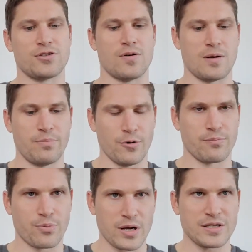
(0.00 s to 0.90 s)
So I'd
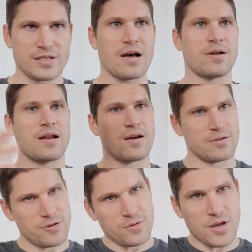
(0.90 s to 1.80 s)
put bricks out and
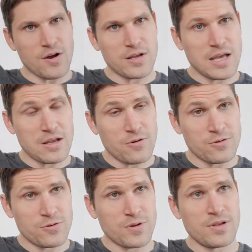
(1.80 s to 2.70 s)
I'd do the iron head
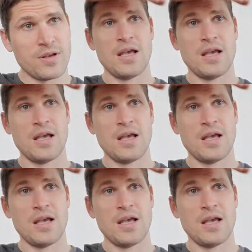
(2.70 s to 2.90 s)
onto it.